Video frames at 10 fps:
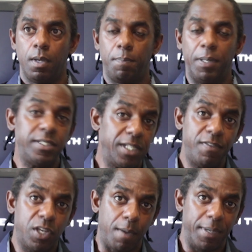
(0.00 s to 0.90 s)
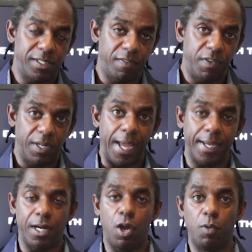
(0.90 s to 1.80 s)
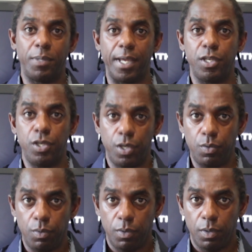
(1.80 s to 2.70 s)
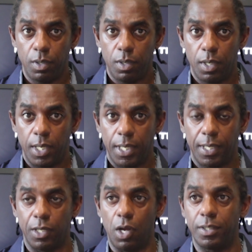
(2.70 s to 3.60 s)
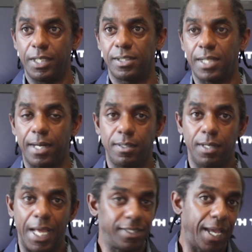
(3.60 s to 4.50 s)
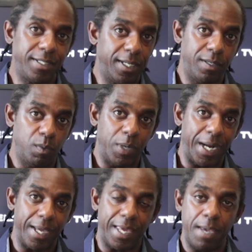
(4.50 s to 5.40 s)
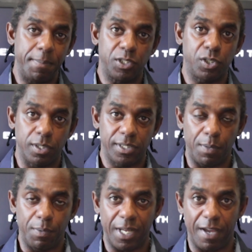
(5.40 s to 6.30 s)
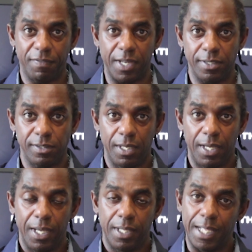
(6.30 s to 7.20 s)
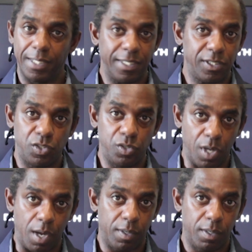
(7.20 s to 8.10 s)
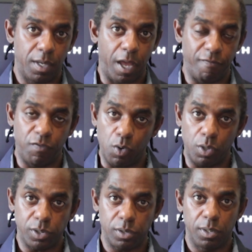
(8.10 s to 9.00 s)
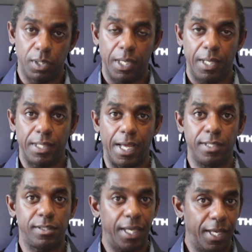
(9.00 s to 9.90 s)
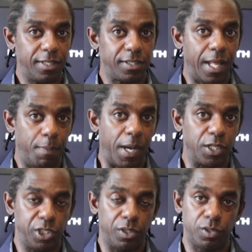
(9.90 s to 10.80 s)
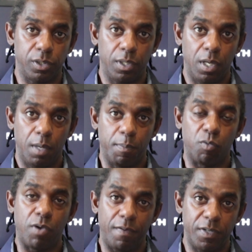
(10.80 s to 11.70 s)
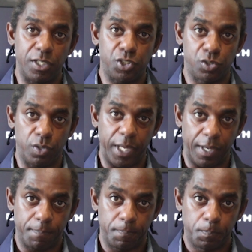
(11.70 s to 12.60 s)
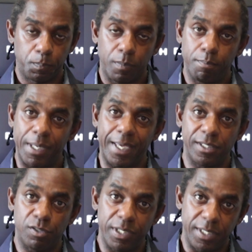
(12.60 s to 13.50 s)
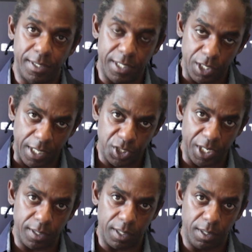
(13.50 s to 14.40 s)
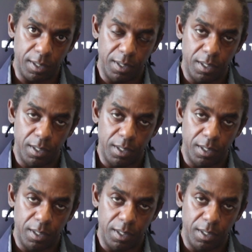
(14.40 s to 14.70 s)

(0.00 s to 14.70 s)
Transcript: Please leave your comments if you like, and I hope that you can understand, as I didn't when I came into contact with Cafcass, that this is not a force that is here to help our children, but rather destroy it. Because there is an agenda